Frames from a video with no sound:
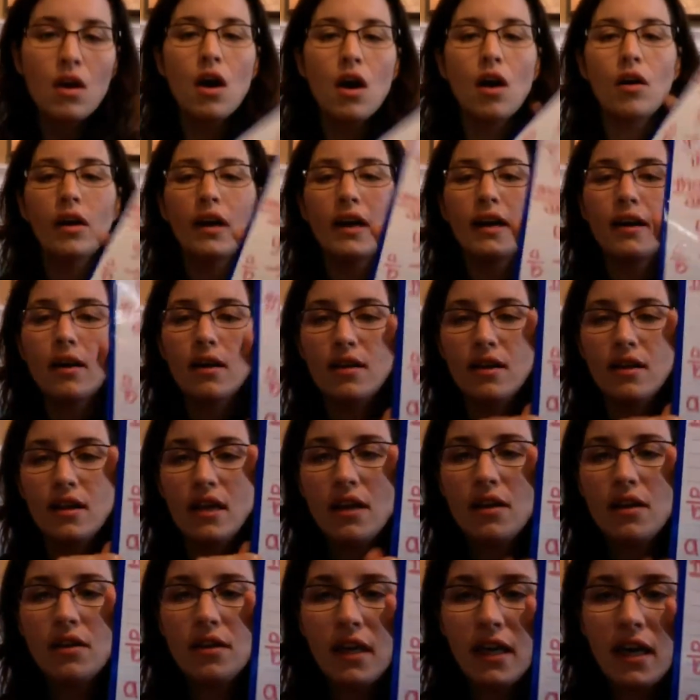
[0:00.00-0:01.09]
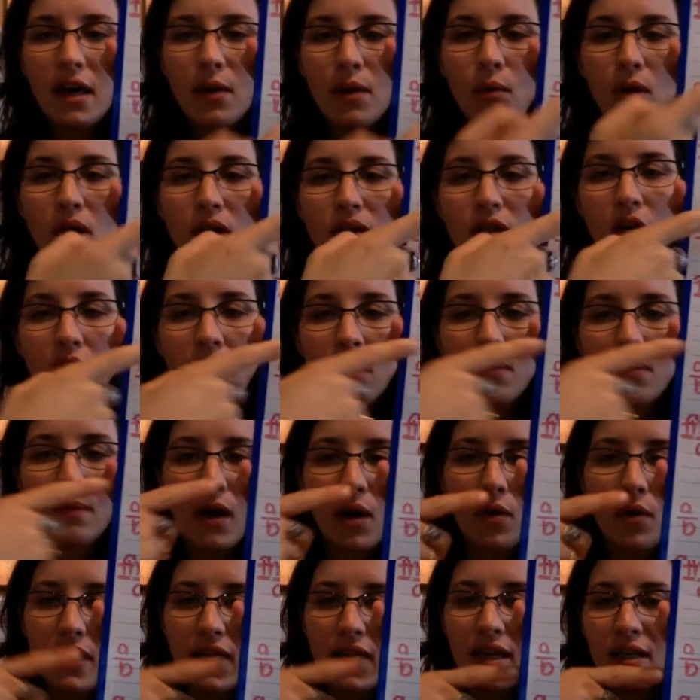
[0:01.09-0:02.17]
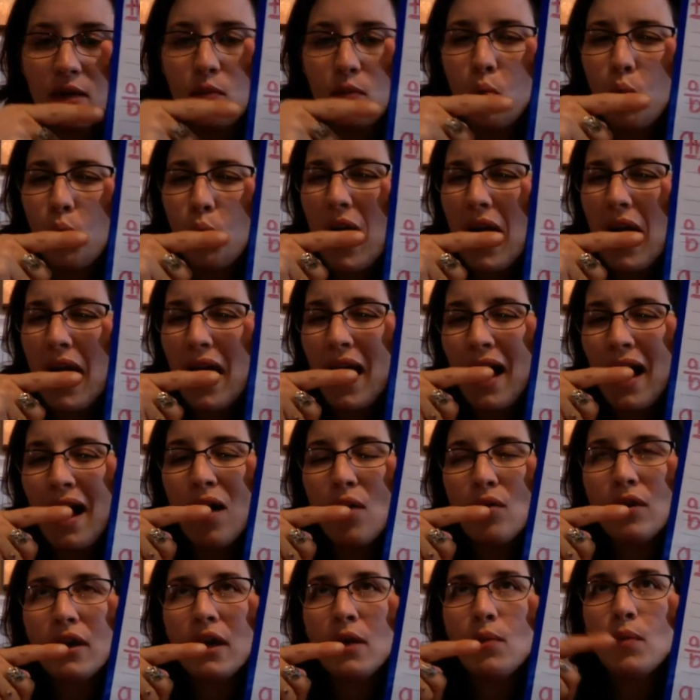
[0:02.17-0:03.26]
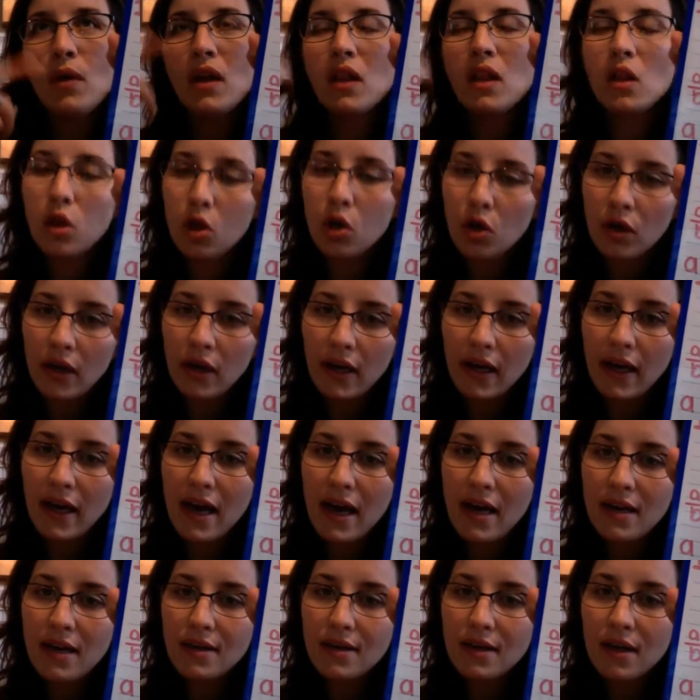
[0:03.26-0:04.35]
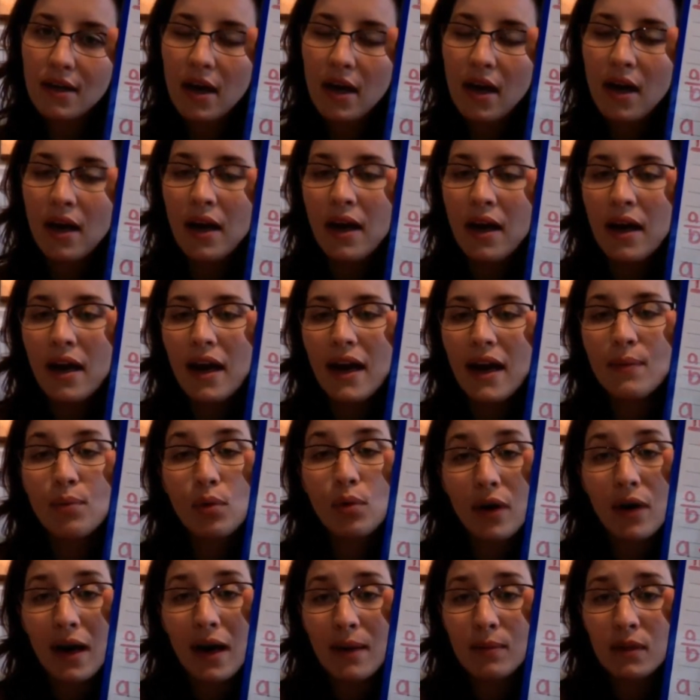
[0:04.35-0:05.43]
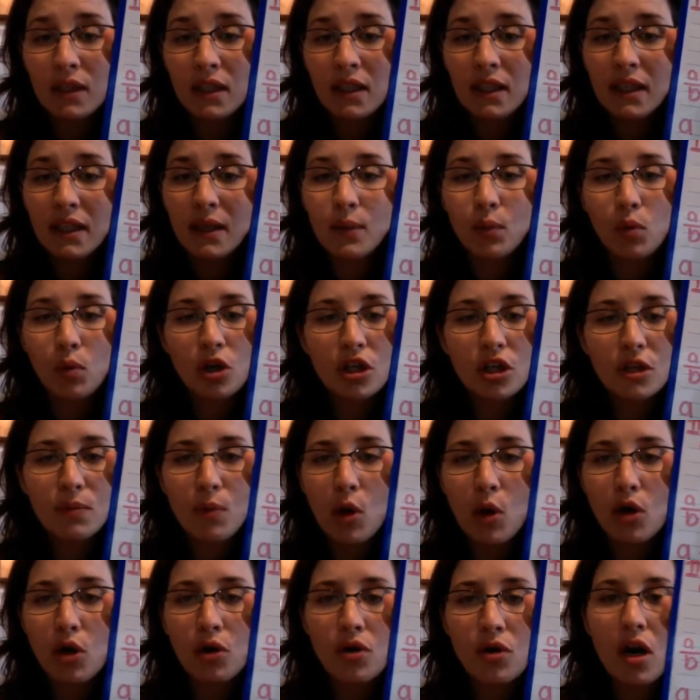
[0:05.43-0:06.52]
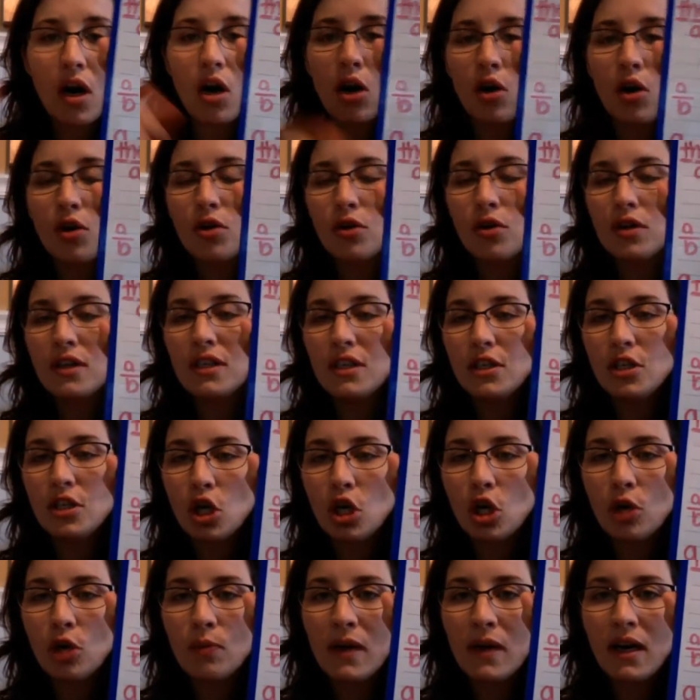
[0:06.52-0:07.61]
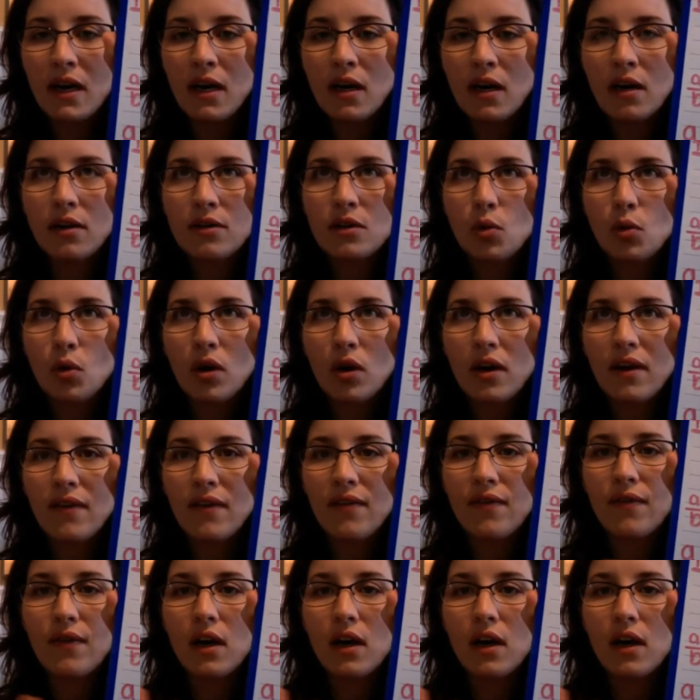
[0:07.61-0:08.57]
All right. The other thing I want to talk about is how can we look at a parabola and work smarter, not harder, and determine, sort of